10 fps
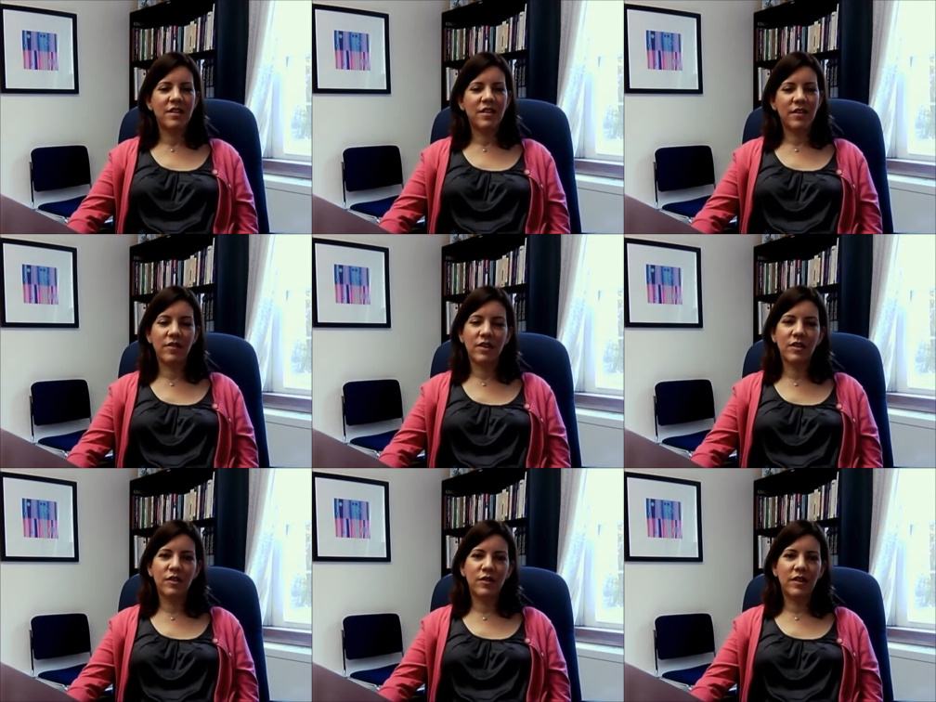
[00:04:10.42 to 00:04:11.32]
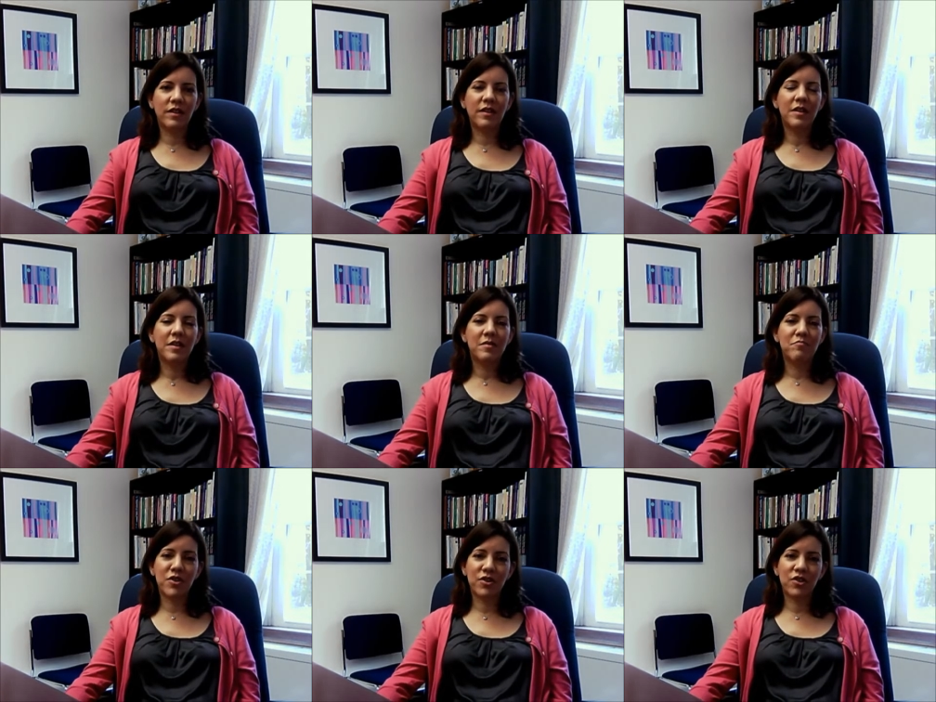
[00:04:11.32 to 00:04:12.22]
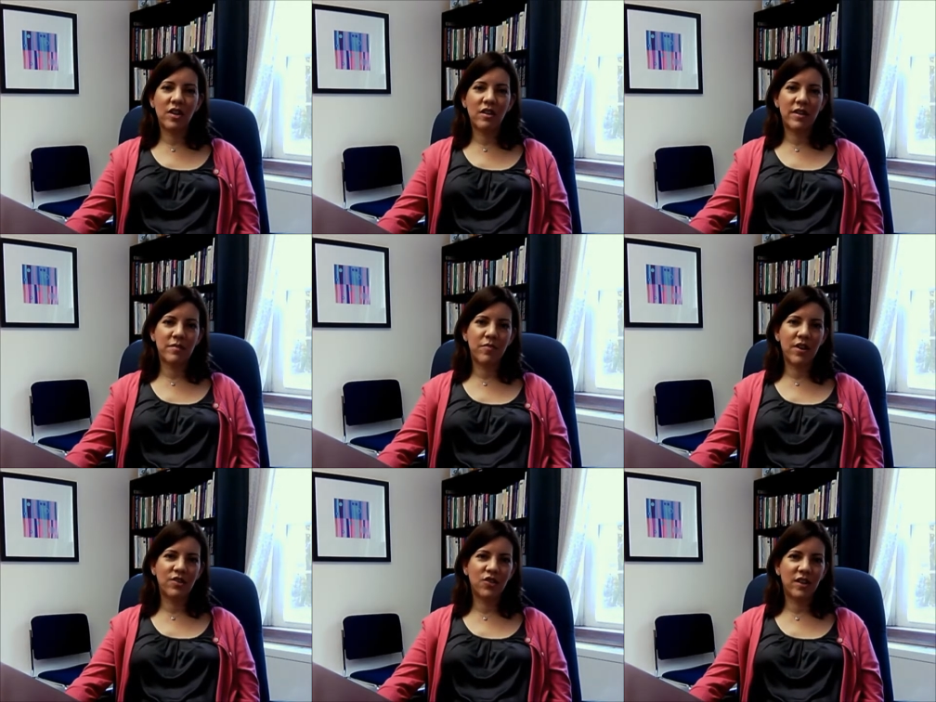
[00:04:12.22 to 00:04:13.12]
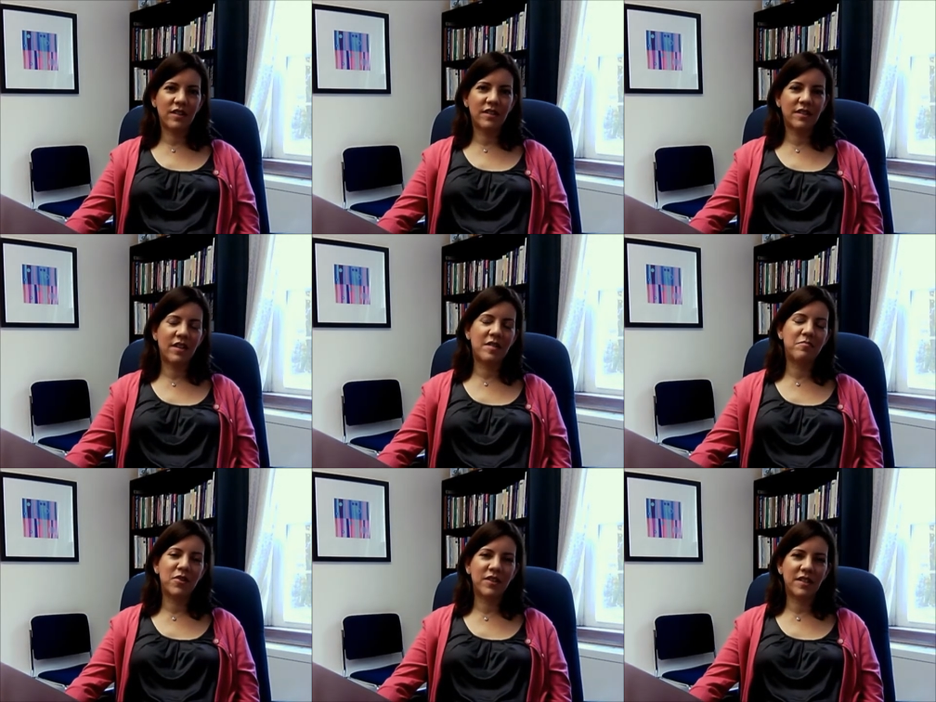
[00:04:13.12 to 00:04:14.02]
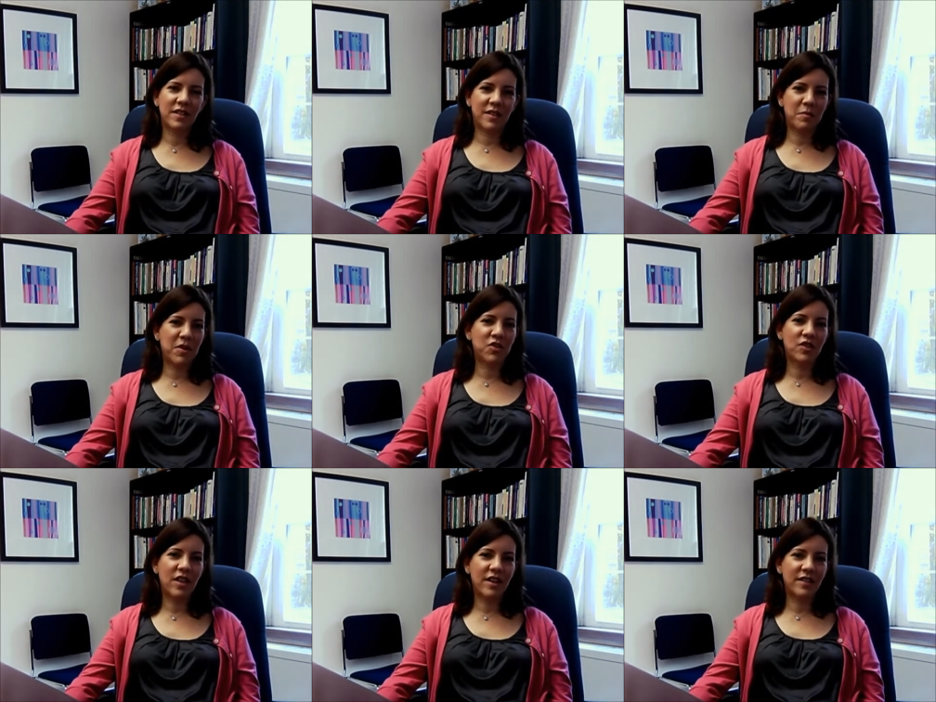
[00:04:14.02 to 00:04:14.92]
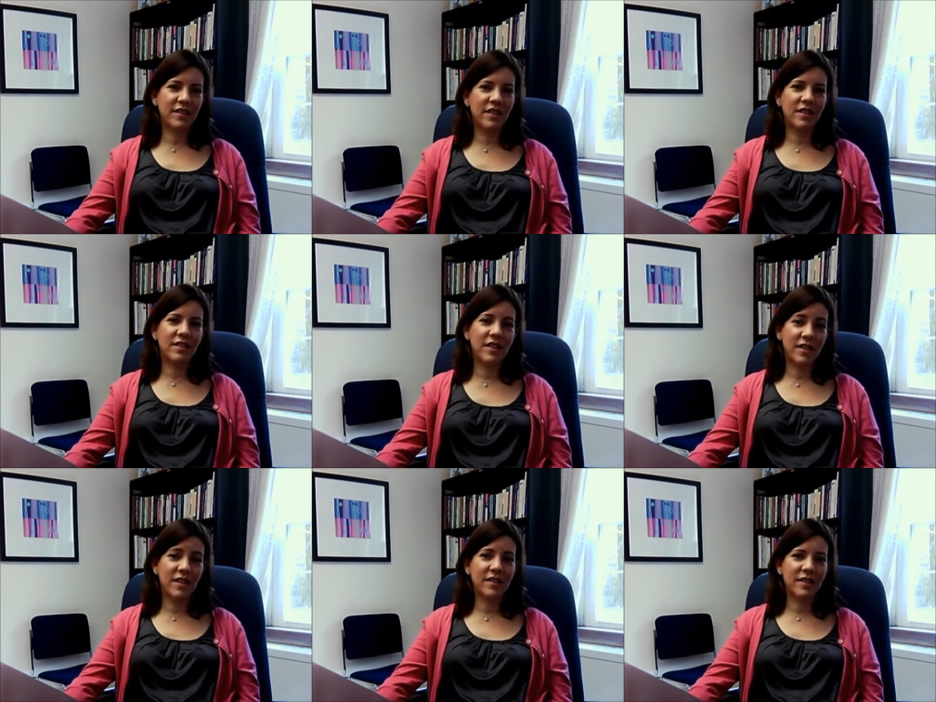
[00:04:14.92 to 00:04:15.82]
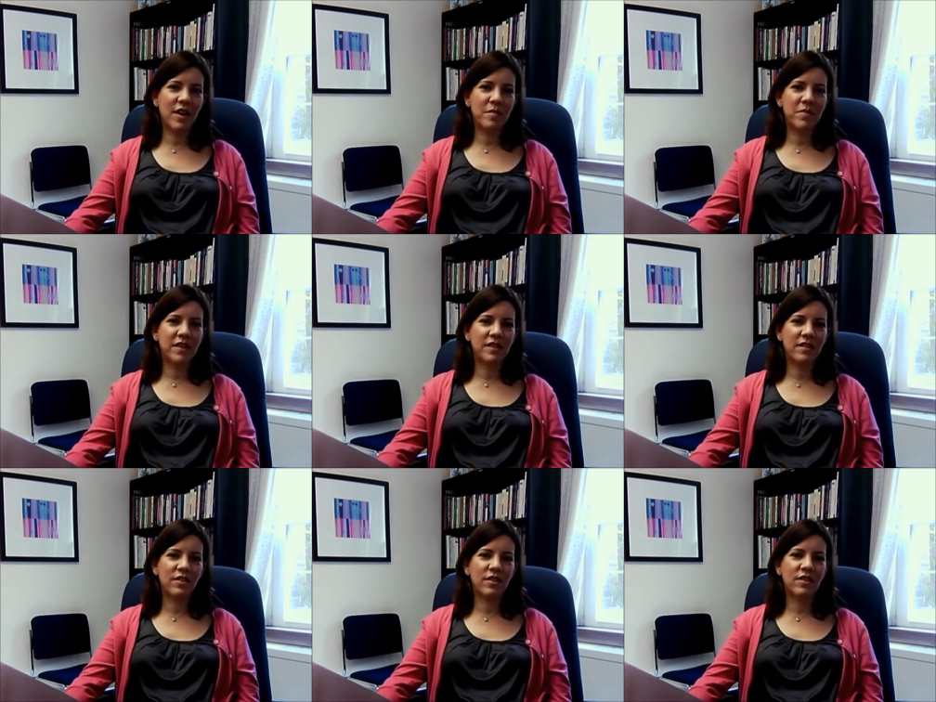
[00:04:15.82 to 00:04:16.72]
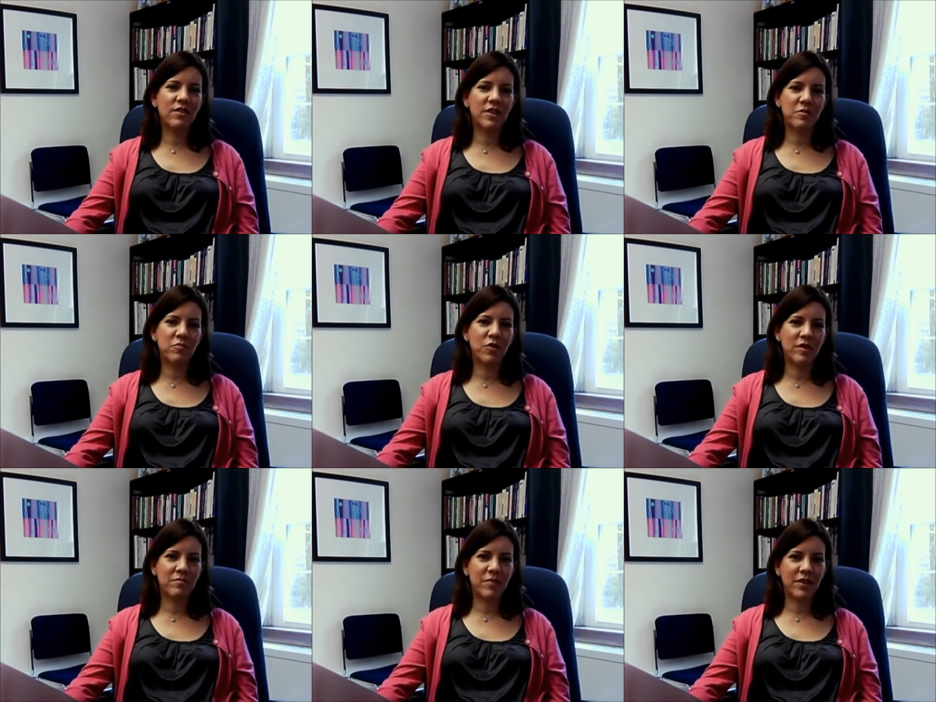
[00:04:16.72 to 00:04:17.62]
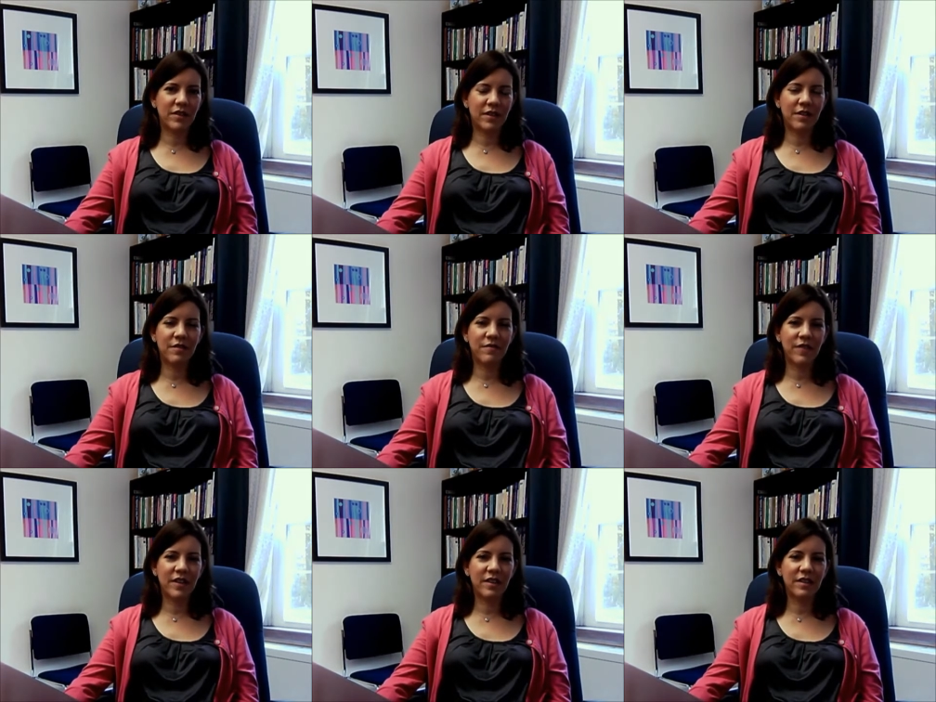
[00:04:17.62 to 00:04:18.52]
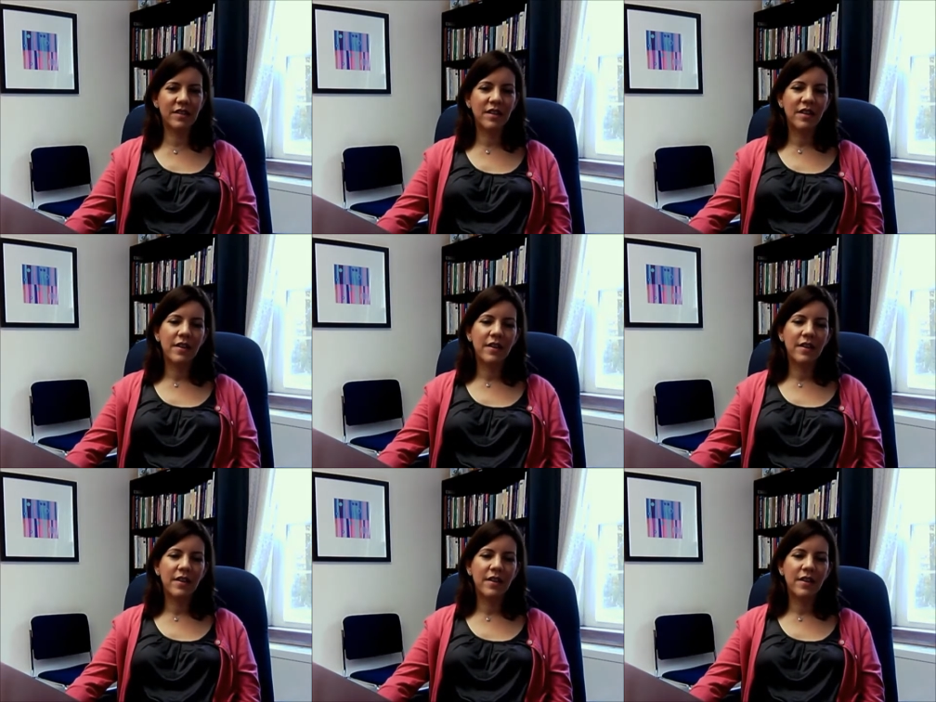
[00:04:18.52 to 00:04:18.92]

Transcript: They've included book sharing projects on books that specialize in these topics that are current important books in the field.